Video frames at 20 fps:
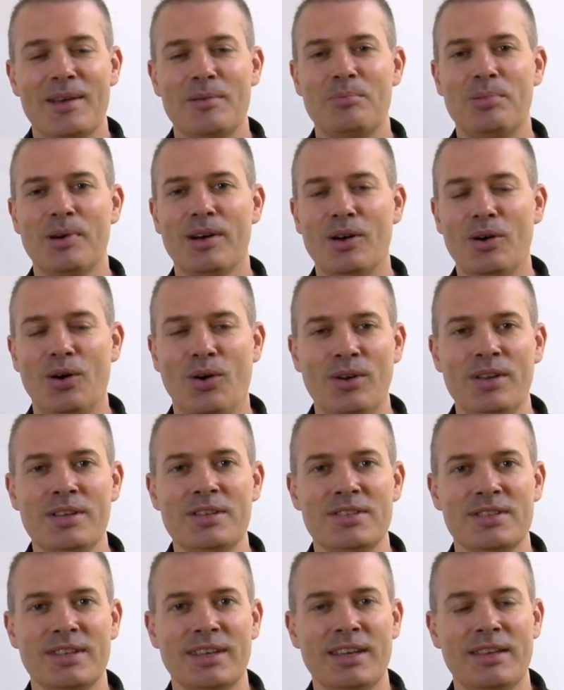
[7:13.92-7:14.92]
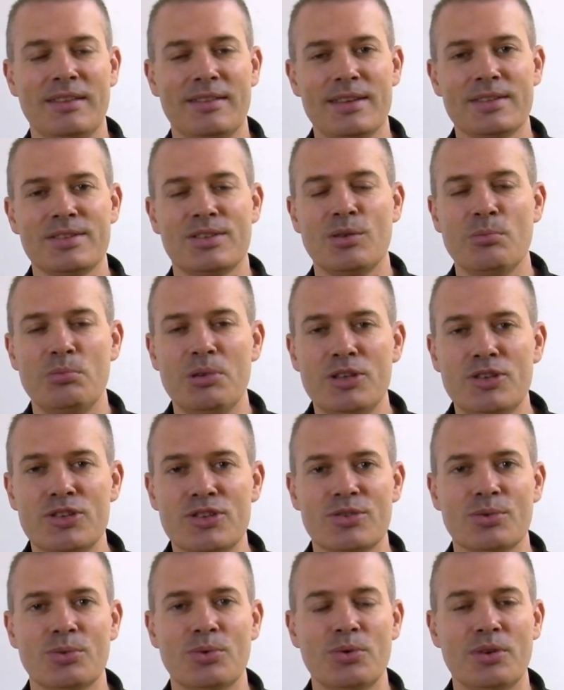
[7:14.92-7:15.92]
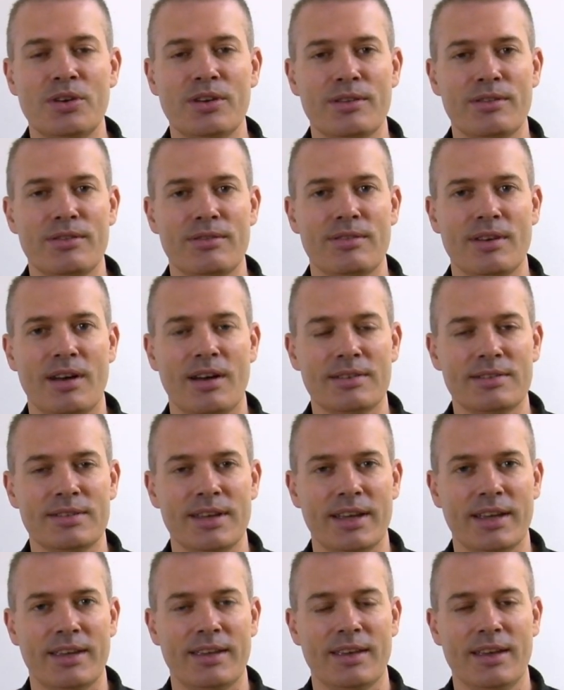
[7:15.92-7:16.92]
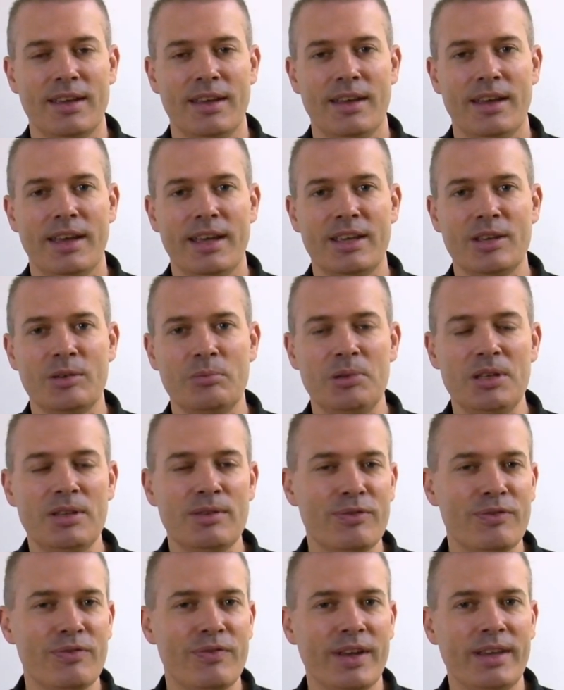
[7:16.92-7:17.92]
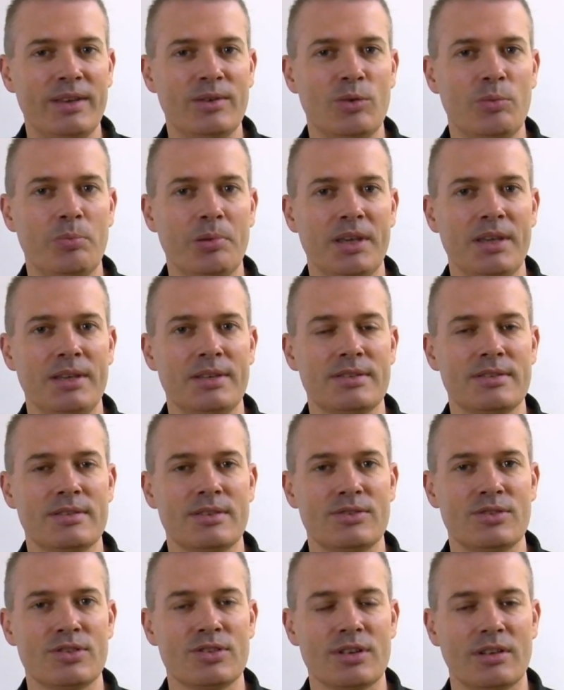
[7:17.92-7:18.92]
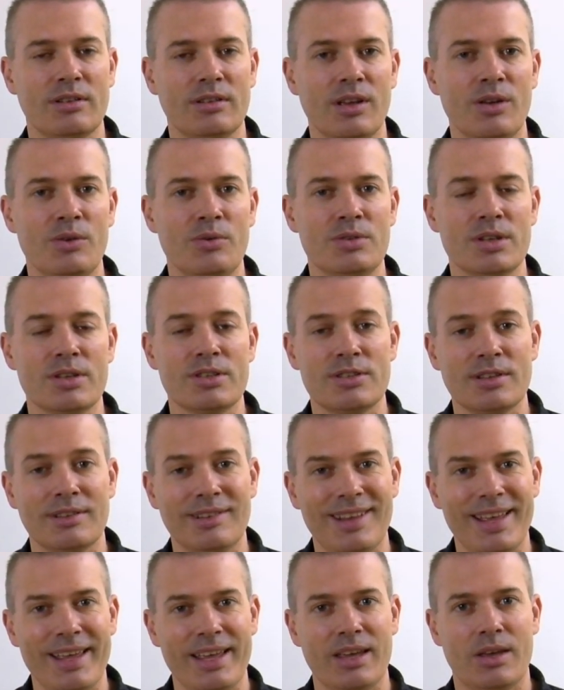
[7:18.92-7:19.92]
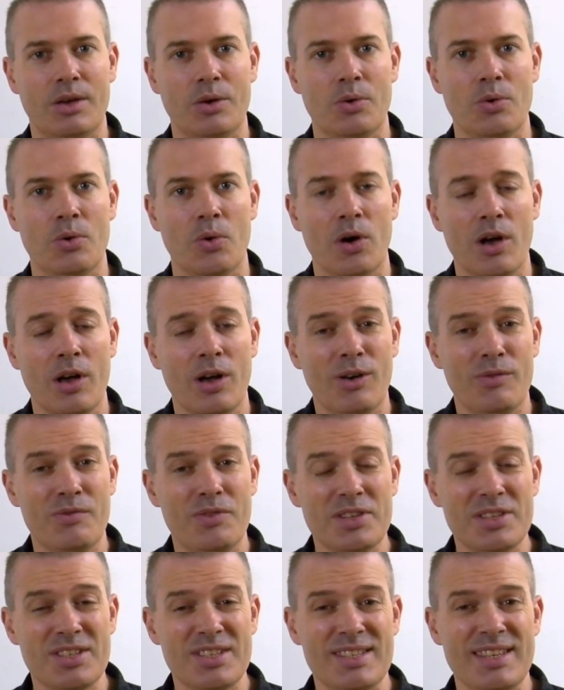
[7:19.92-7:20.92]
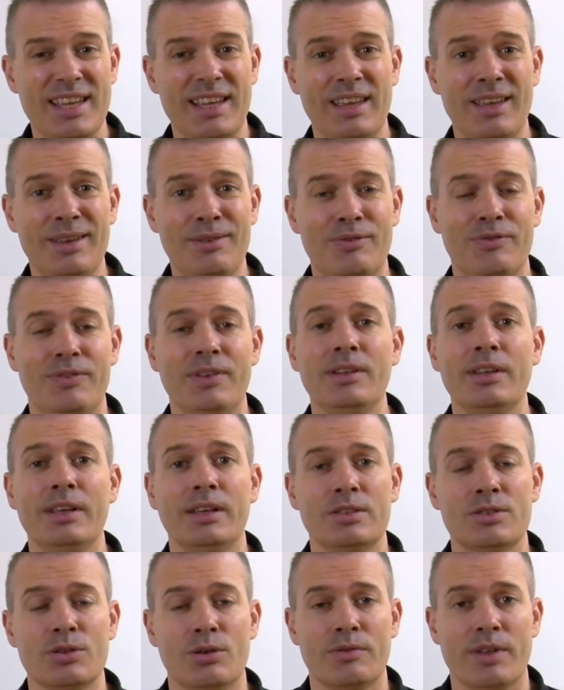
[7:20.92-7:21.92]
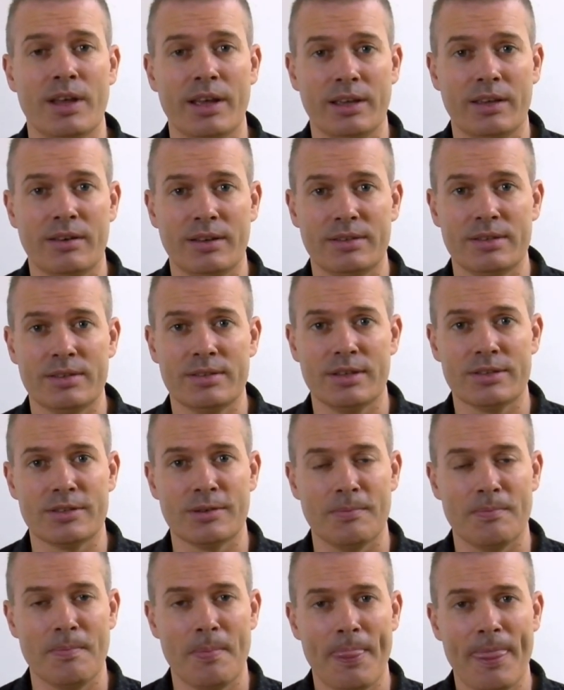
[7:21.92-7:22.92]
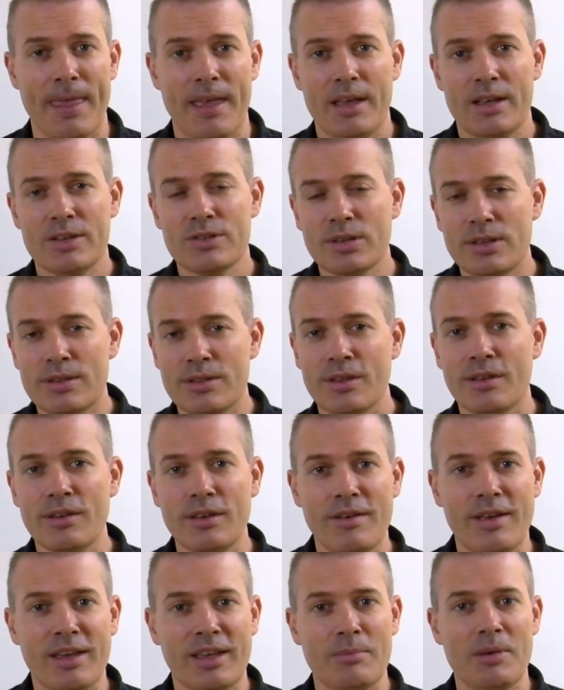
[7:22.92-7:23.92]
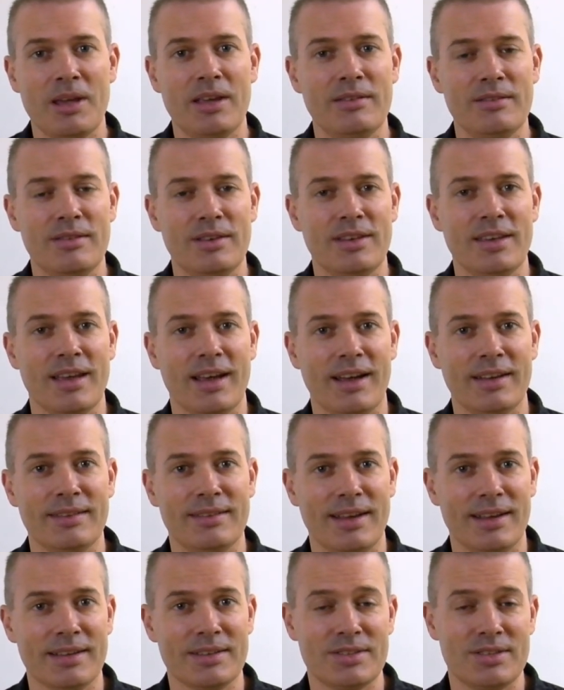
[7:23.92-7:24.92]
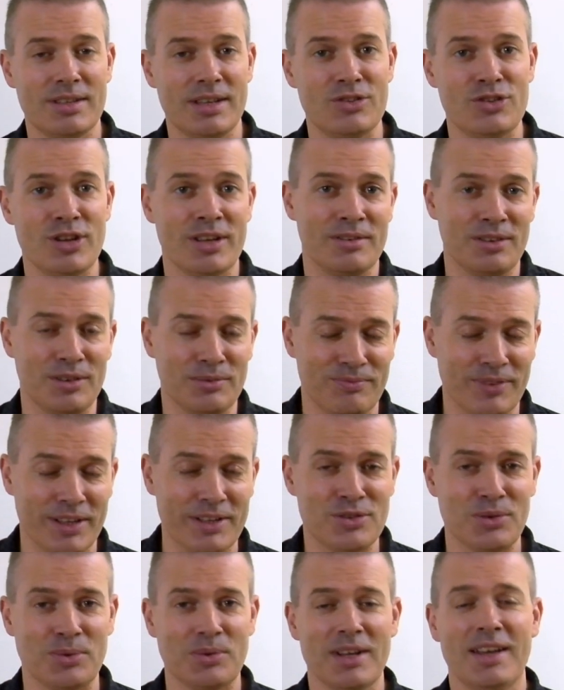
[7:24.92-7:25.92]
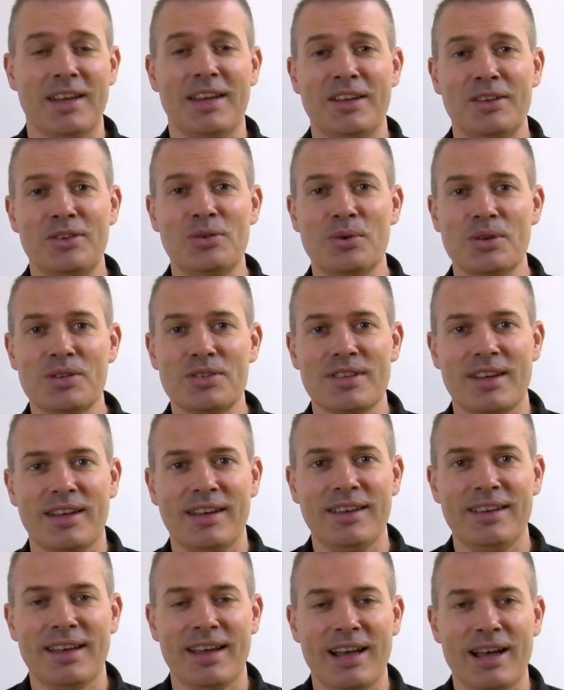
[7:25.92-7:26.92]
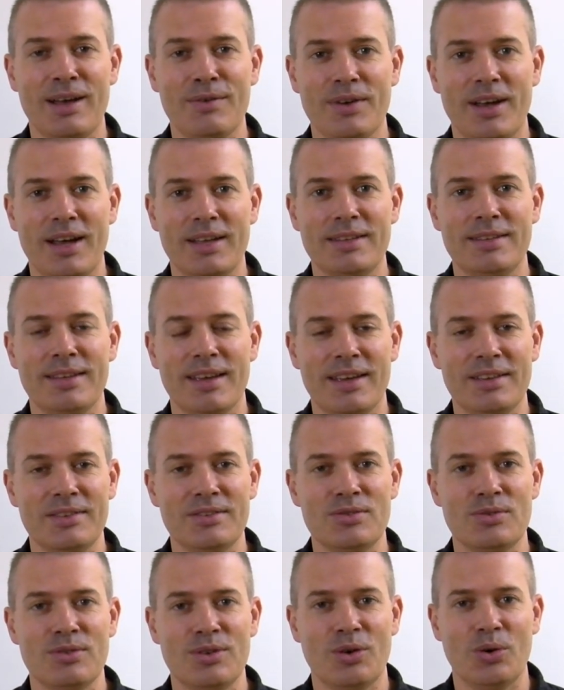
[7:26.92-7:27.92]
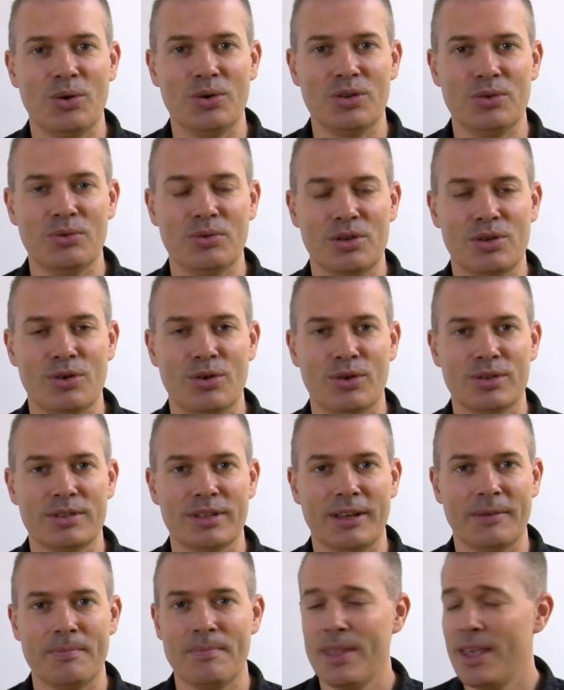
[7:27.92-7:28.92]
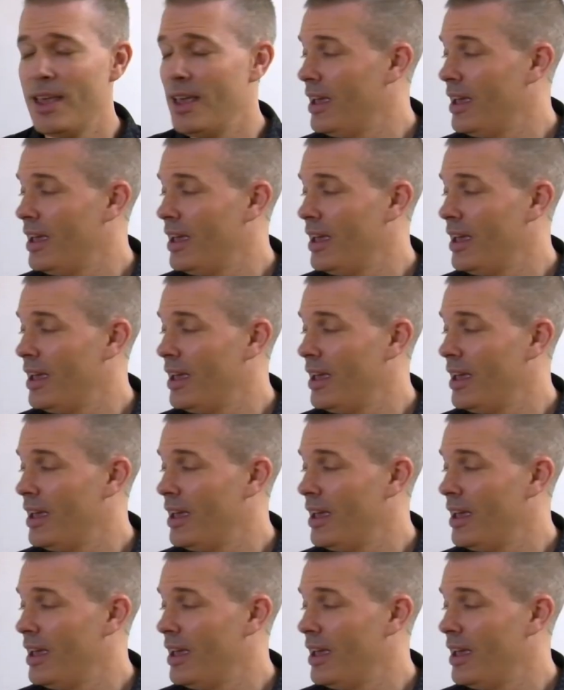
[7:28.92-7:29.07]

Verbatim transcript: but honestly, this can be so cathartic. It can be the final piece that just allows us to let go of the stinging feelings of that criticism. So I thoroughly recommend that you add that stage in. In fact, you'll notice that I have added it into the audio recording.